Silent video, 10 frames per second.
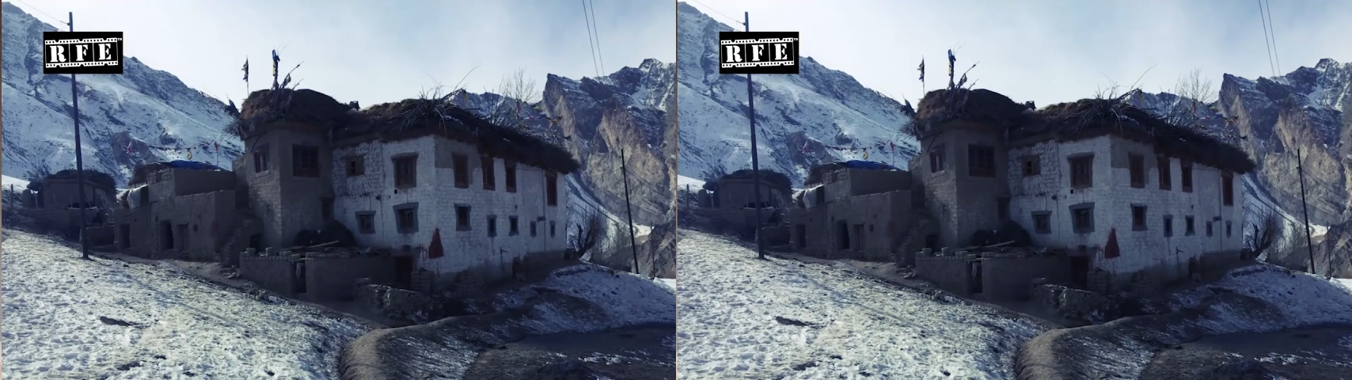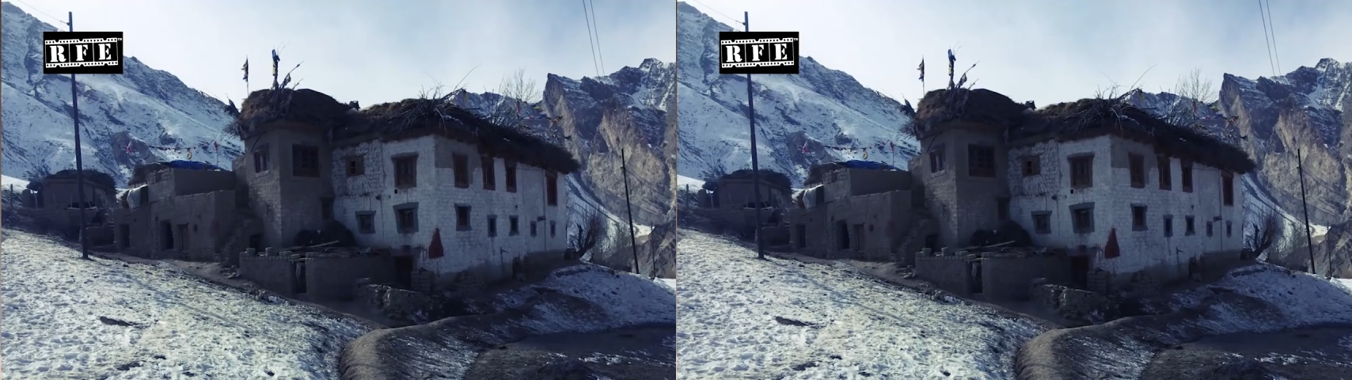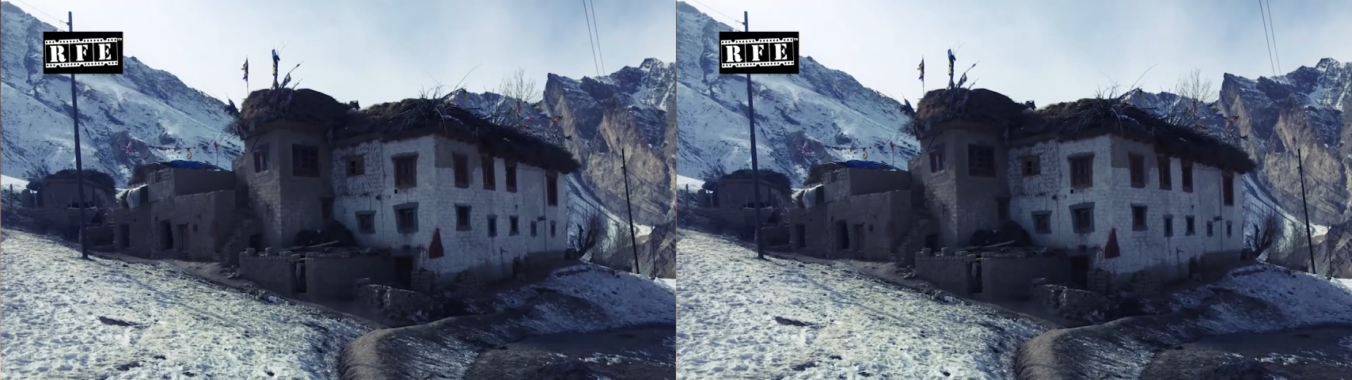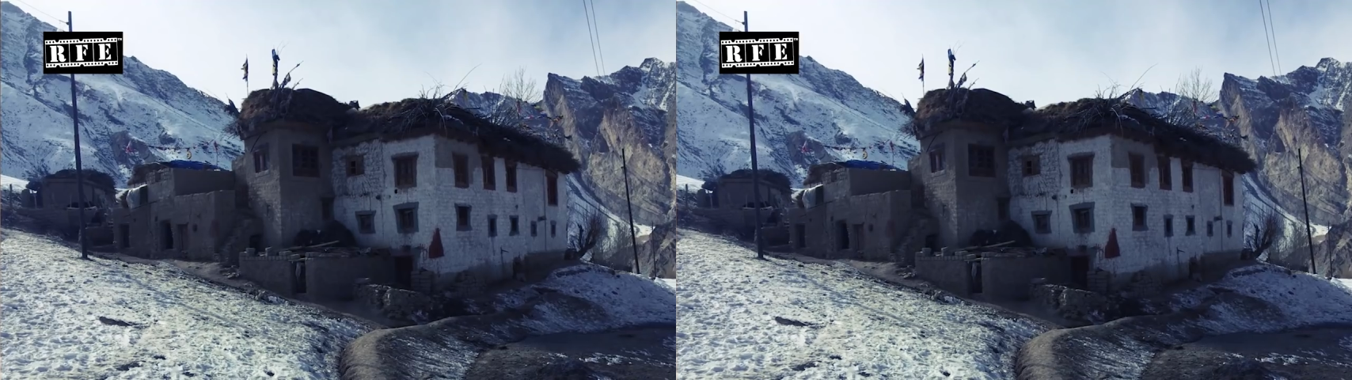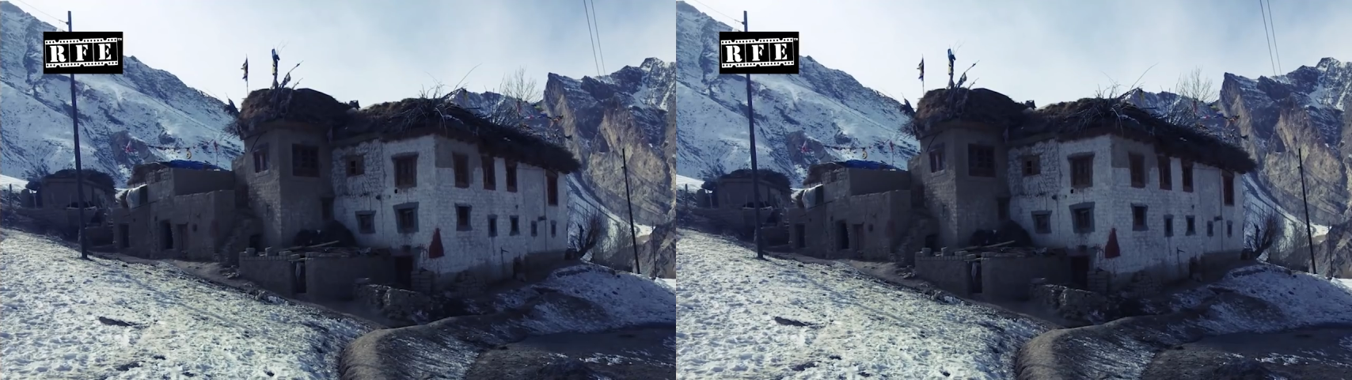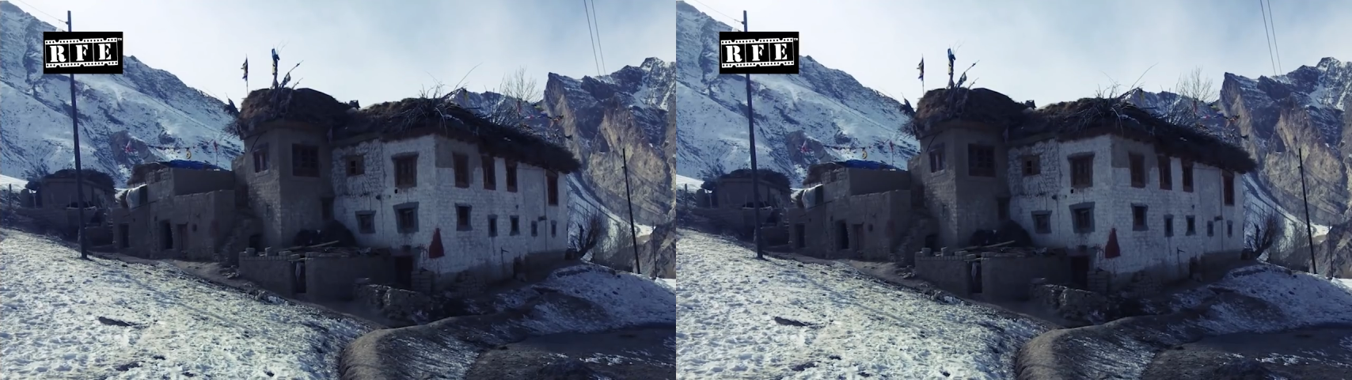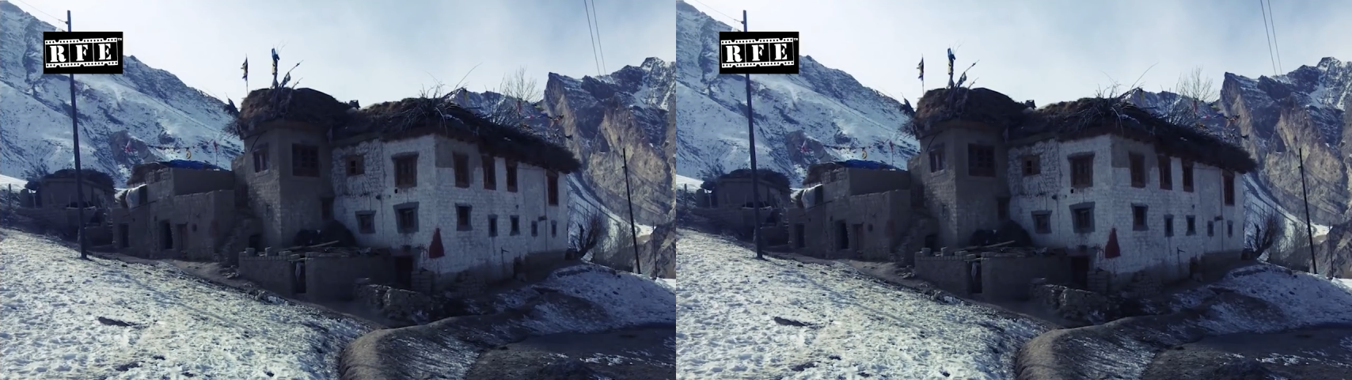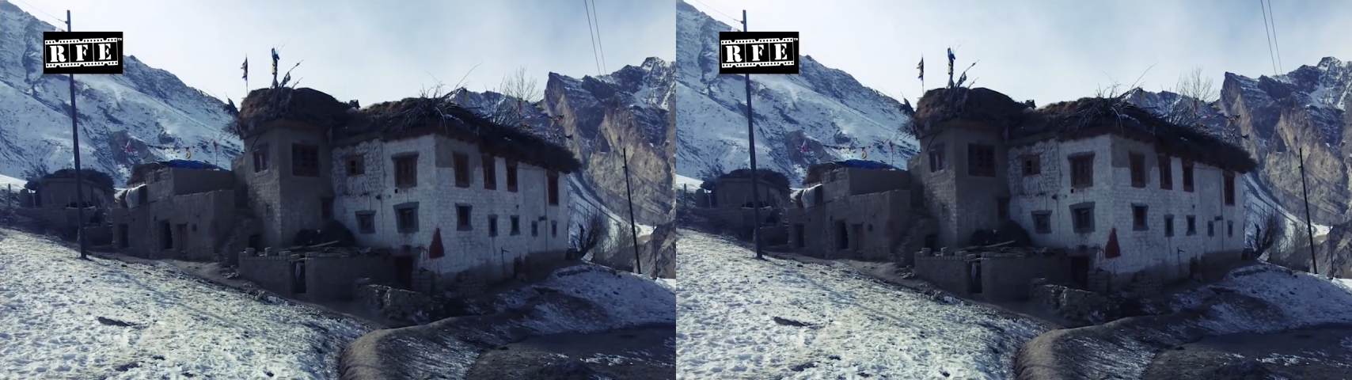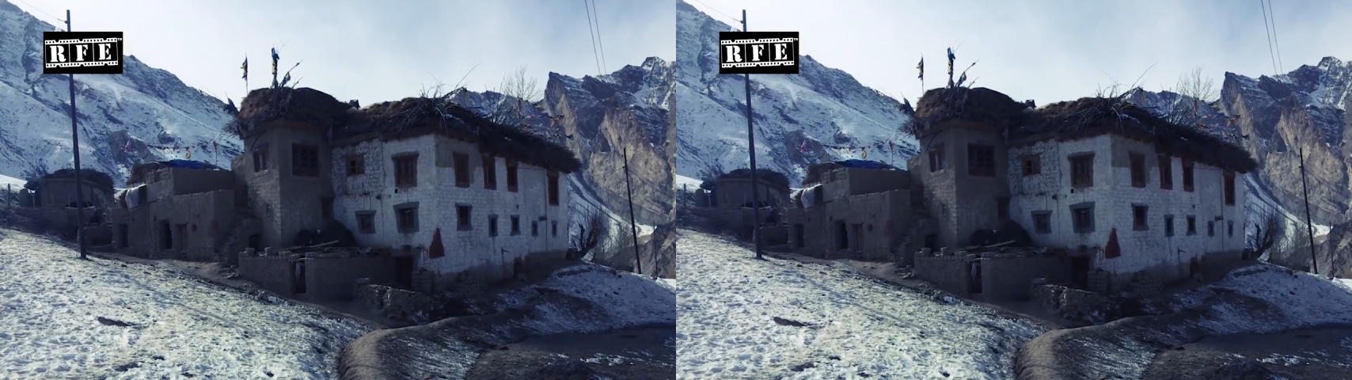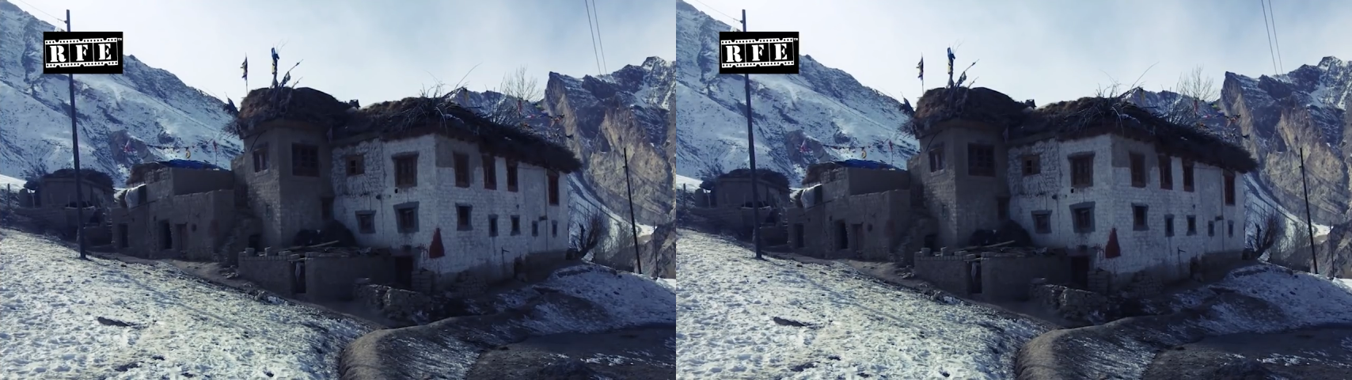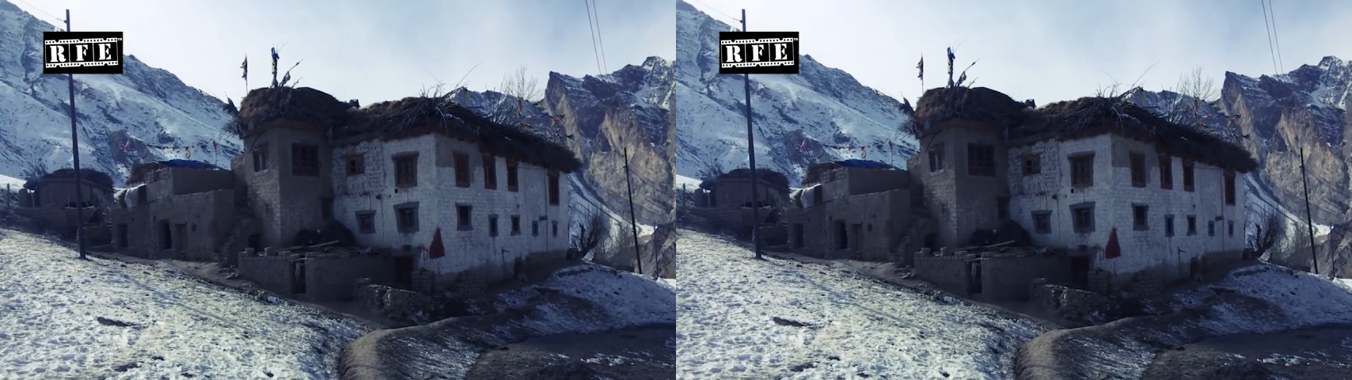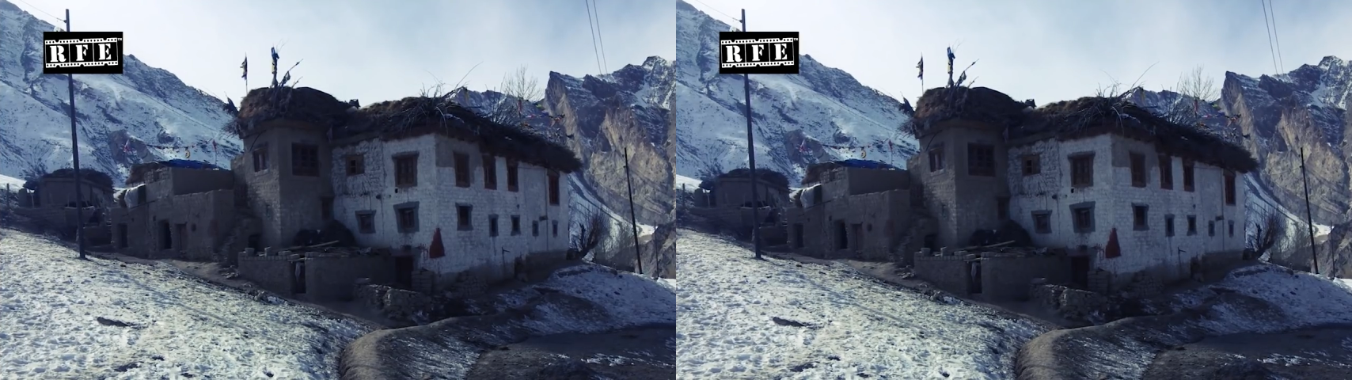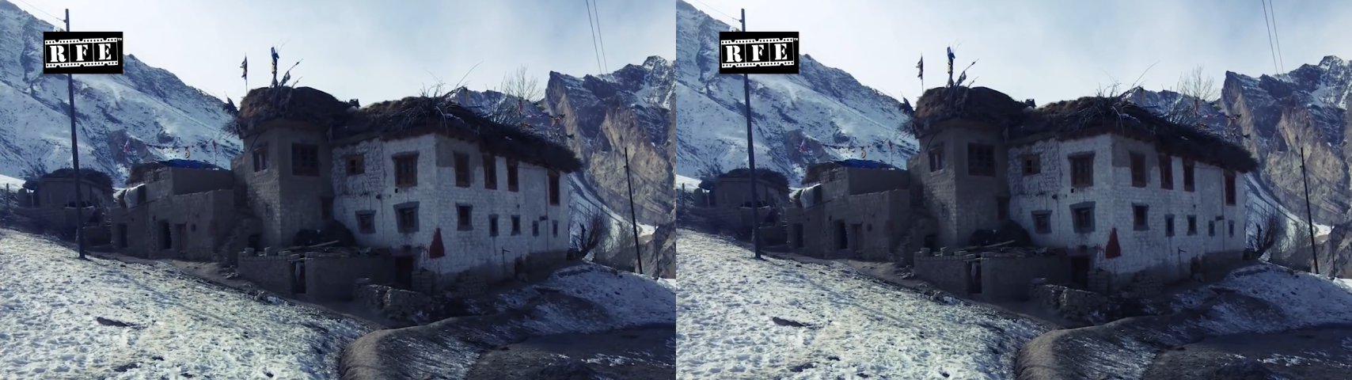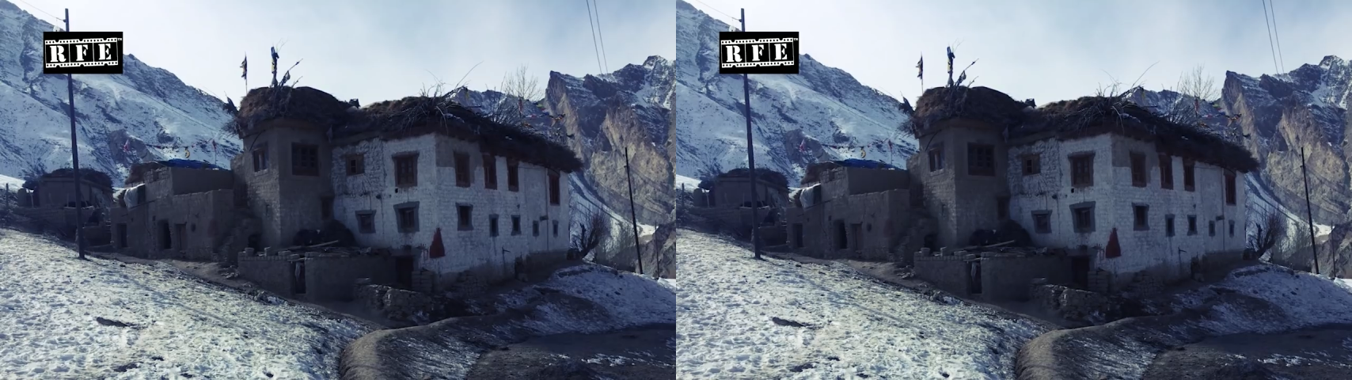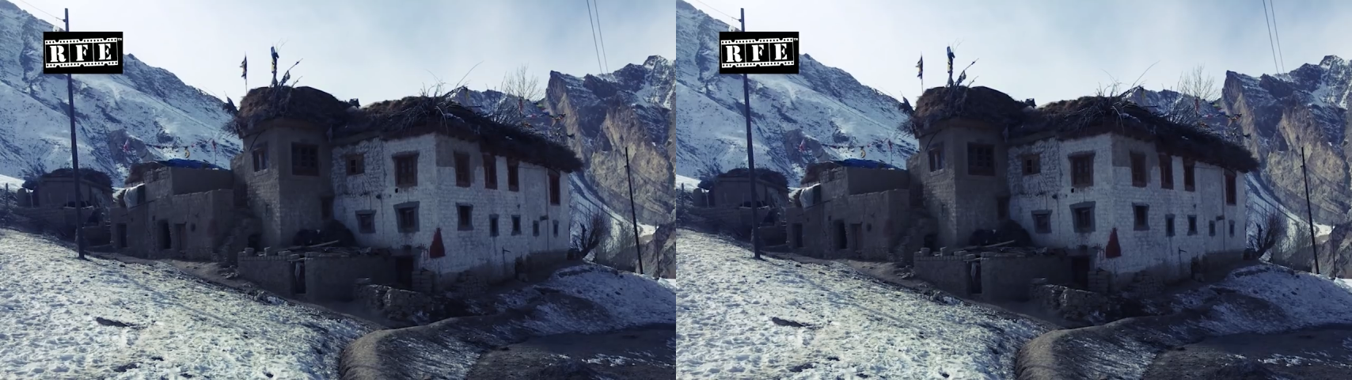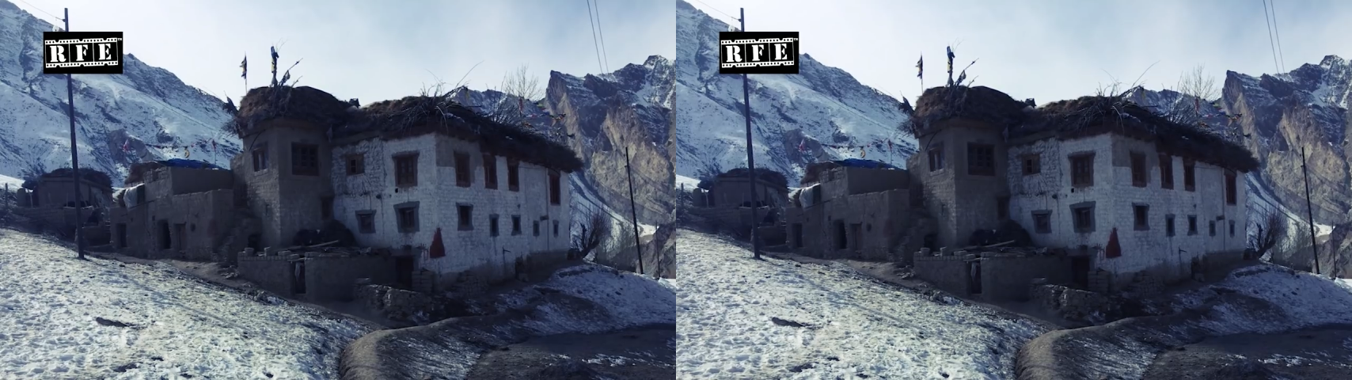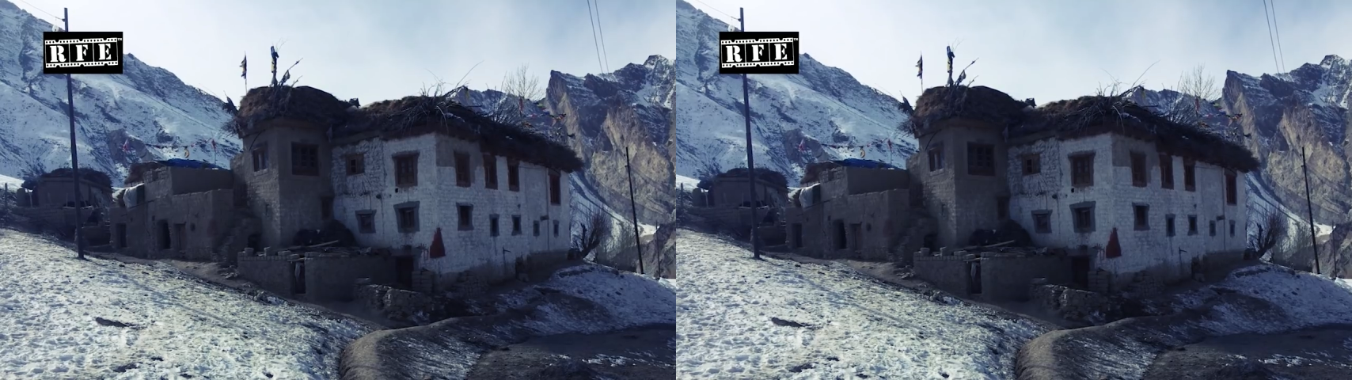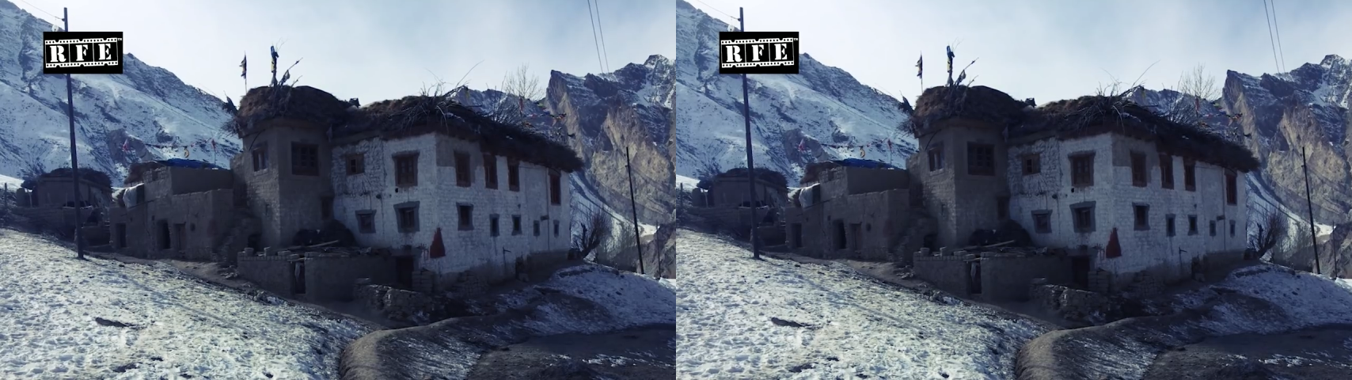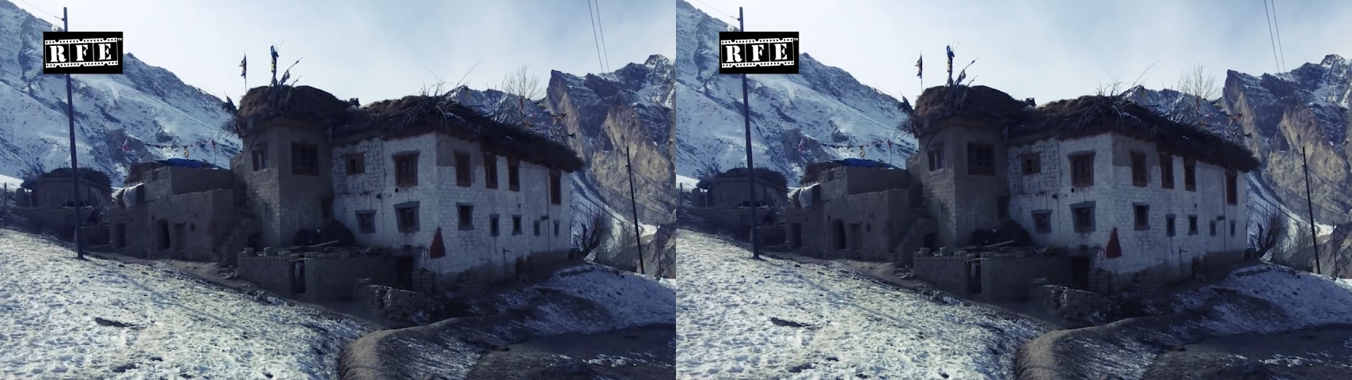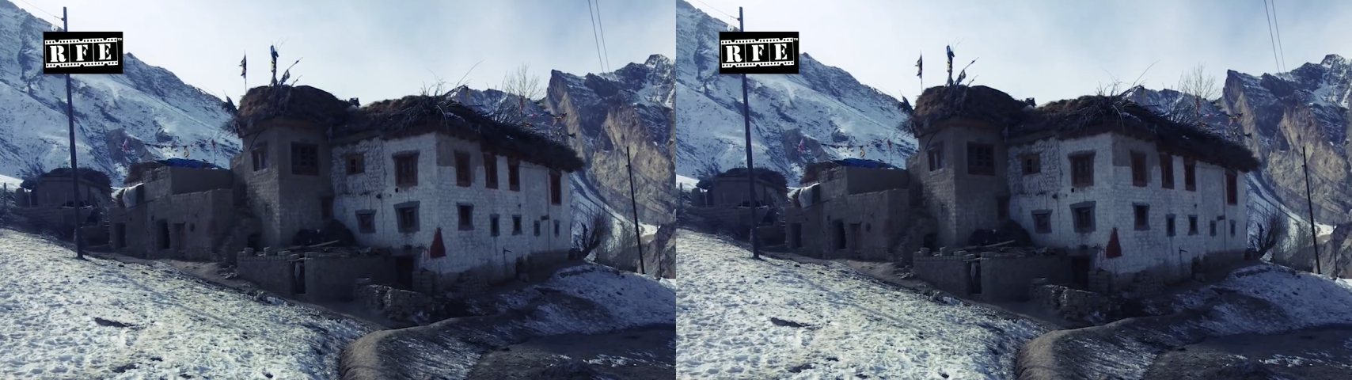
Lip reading: Nobody's mouth can be seen.